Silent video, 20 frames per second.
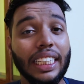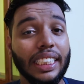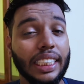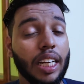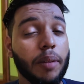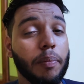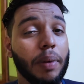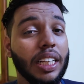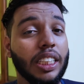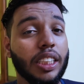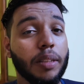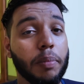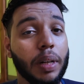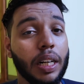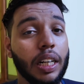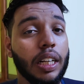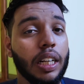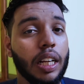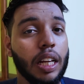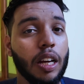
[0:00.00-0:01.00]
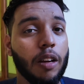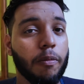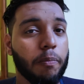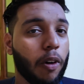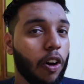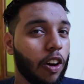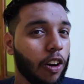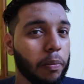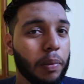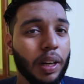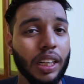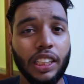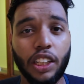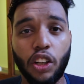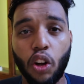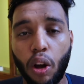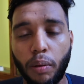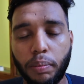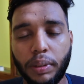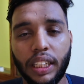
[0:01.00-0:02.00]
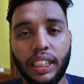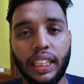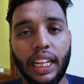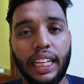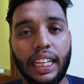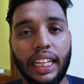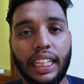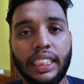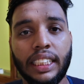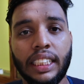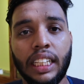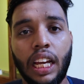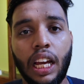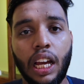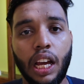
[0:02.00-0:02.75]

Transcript: customizable power button option that is